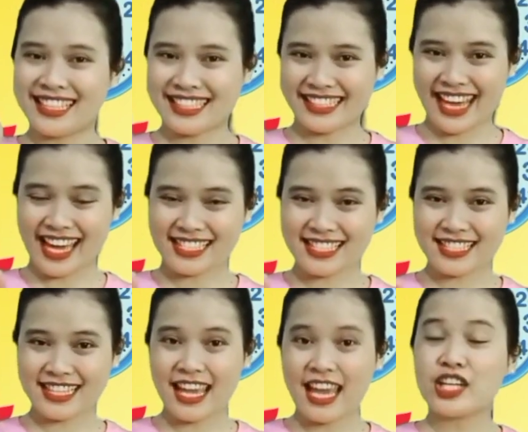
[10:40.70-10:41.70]
Yes,
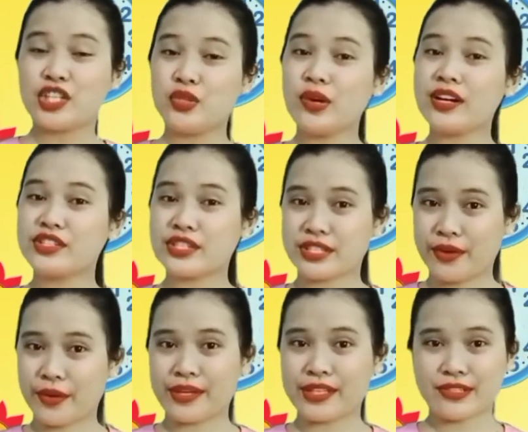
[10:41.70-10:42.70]
you are just
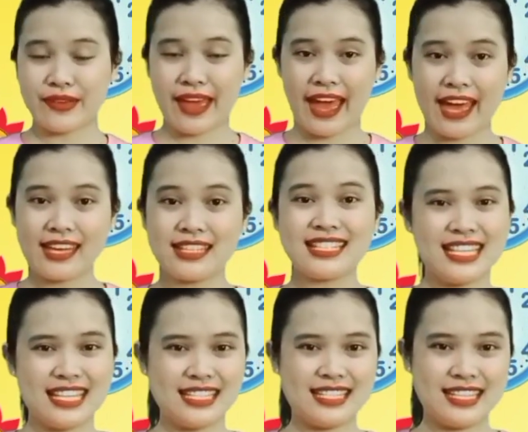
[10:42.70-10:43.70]
going to add
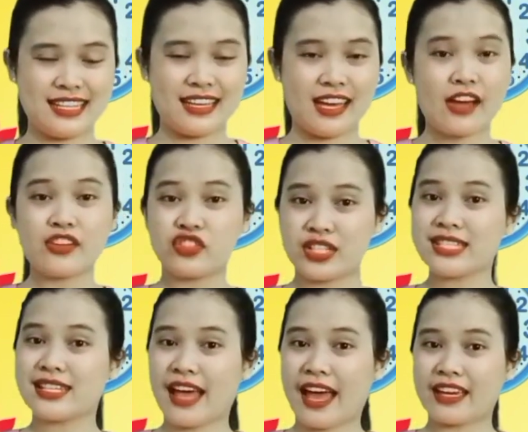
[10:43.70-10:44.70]
ed, just
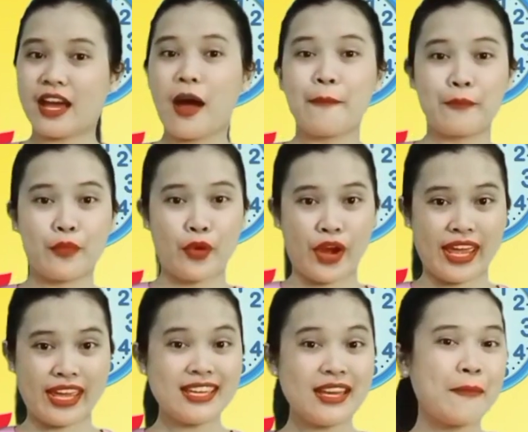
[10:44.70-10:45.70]
like pray,
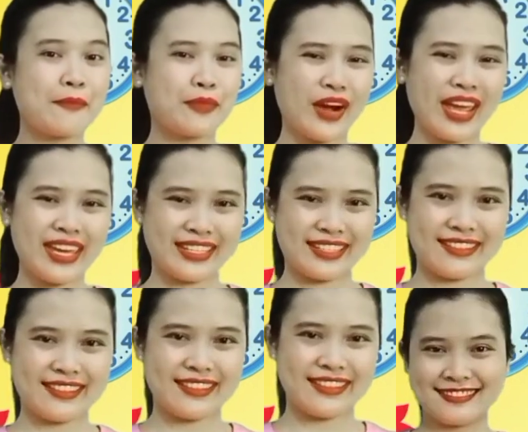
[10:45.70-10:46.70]
prayed.
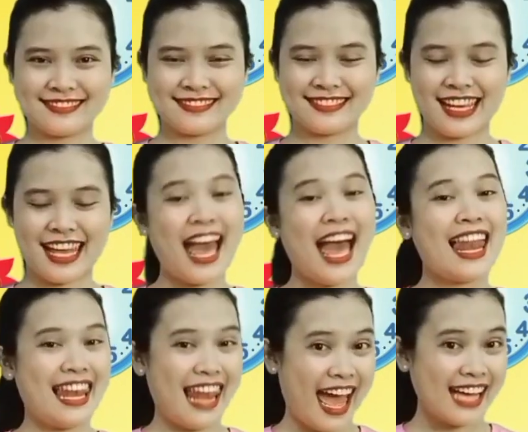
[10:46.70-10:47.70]

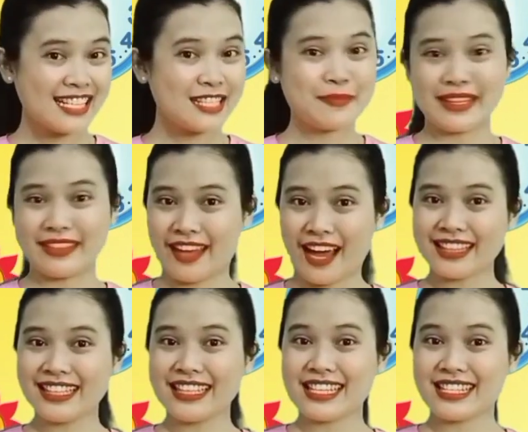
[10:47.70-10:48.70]
Last but not the
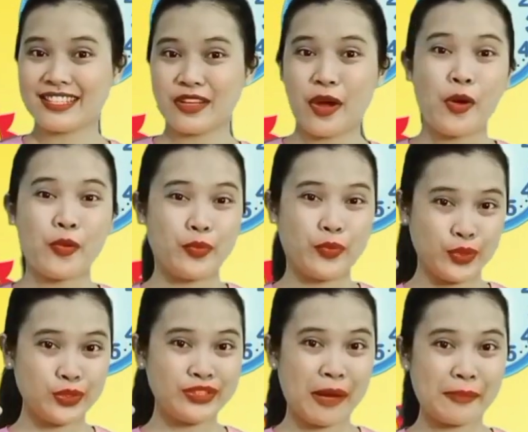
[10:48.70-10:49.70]
least, rule
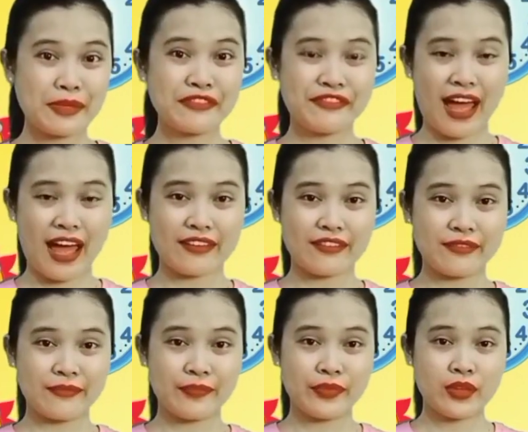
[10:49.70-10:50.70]
number 5.
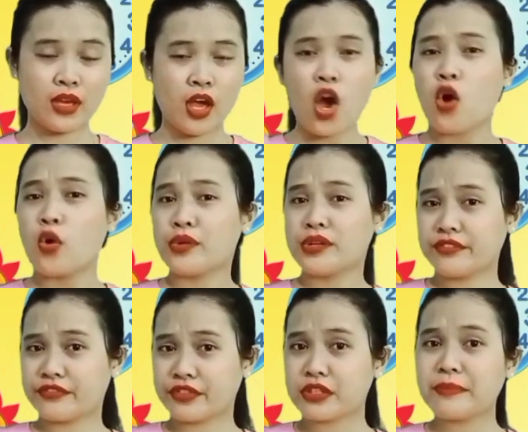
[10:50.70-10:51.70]
When the
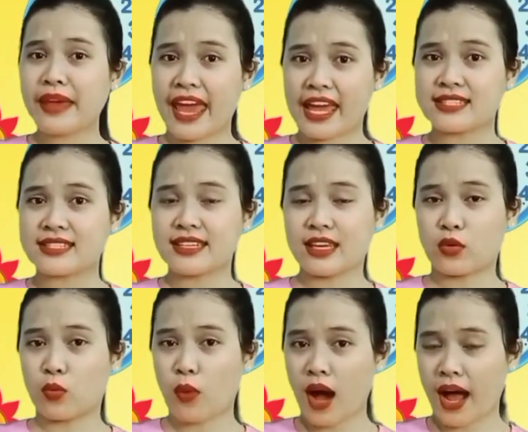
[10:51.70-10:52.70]
verb ends in
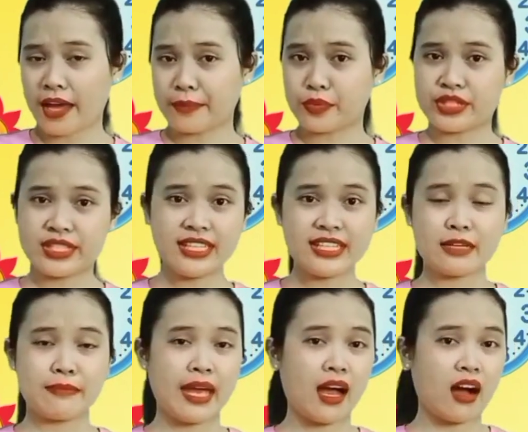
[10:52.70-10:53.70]
Y preceded by
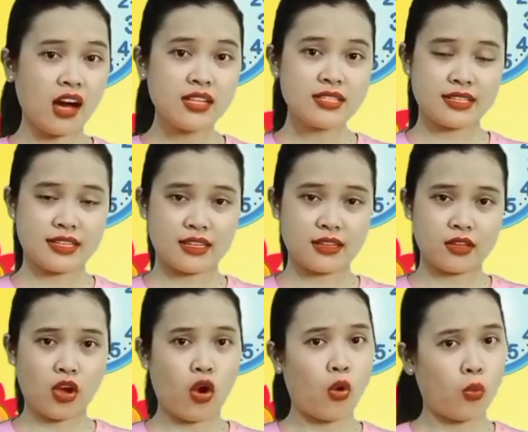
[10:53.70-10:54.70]
a consonant,
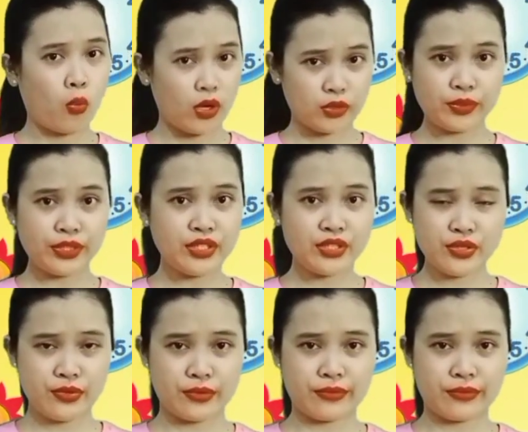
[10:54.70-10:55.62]
what will you do?